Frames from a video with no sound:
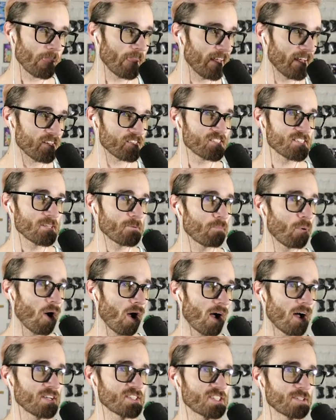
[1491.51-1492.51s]
Is it
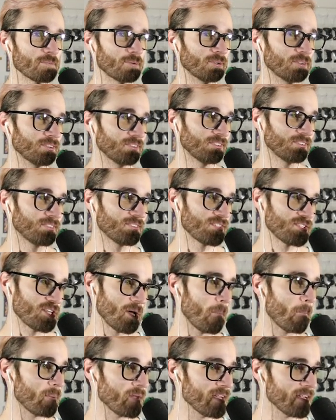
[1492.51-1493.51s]
possible
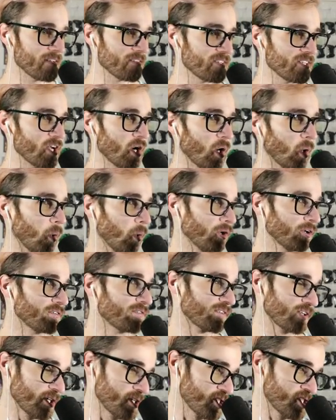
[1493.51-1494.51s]
to beat the old
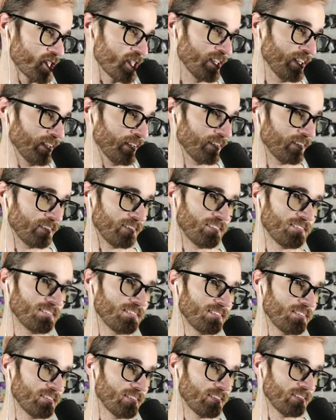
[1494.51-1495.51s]
version
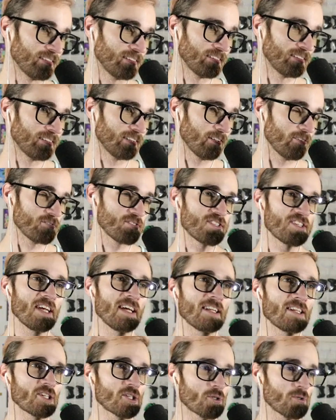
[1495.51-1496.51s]
of
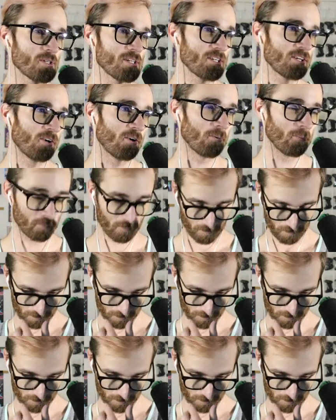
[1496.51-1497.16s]
Sandy's tree dome